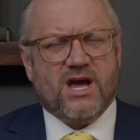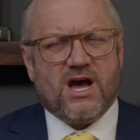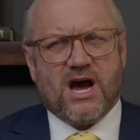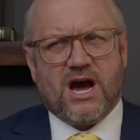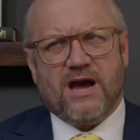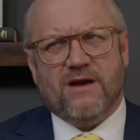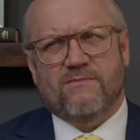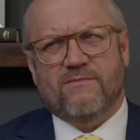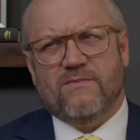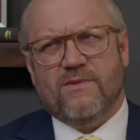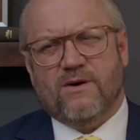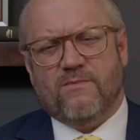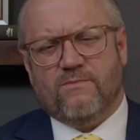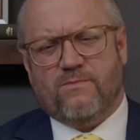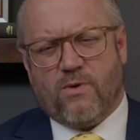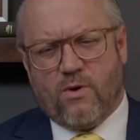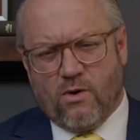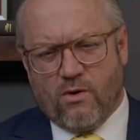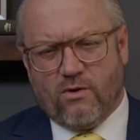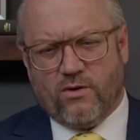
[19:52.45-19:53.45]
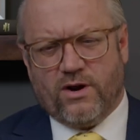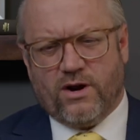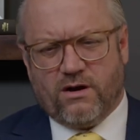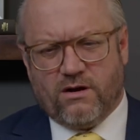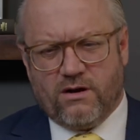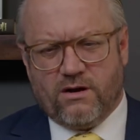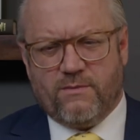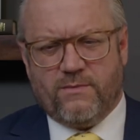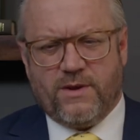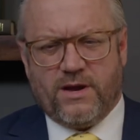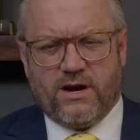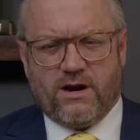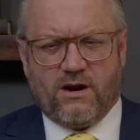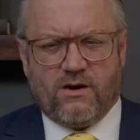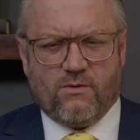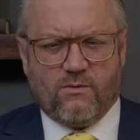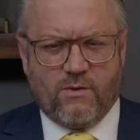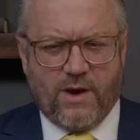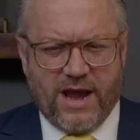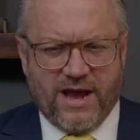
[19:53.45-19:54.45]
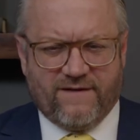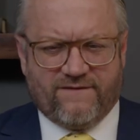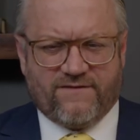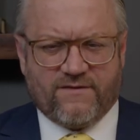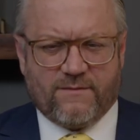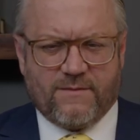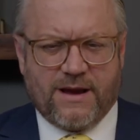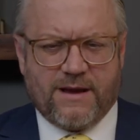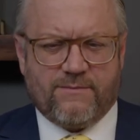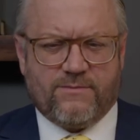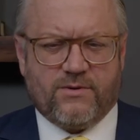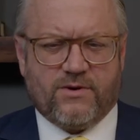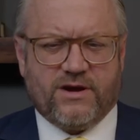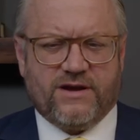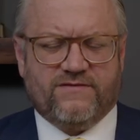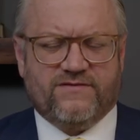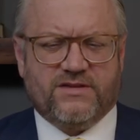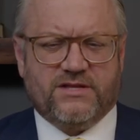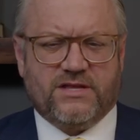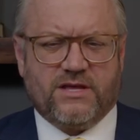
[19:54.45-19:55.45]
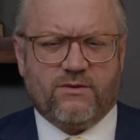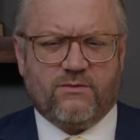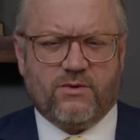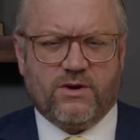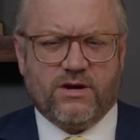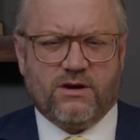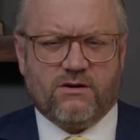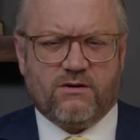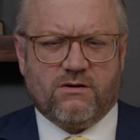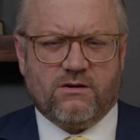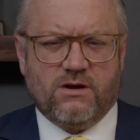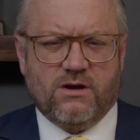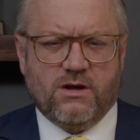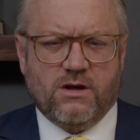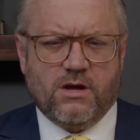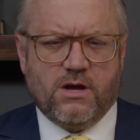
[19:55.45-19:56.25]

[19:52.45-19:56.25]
I'm pulled a little bit away from my belief that they will,